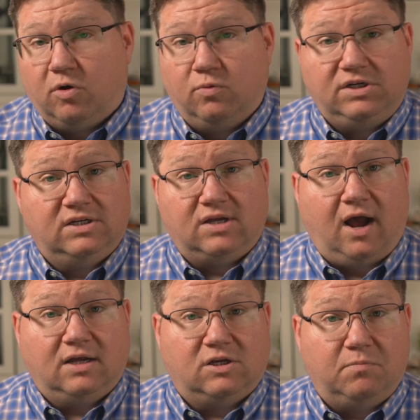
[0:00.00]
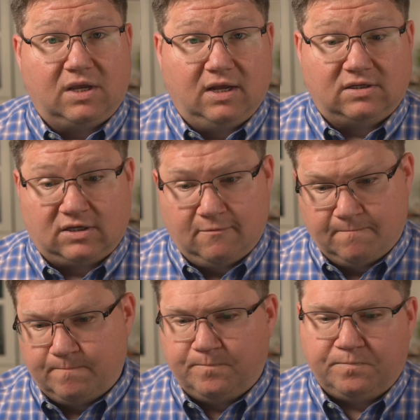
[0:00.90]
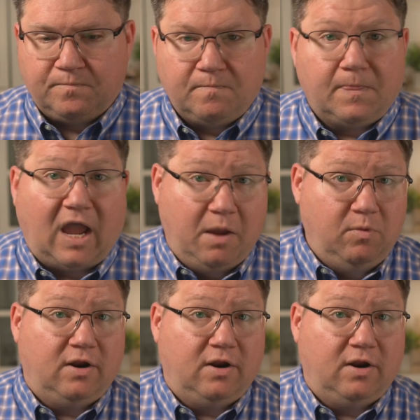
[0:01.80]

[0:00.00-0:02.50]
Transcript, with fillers: which is awesome because I'm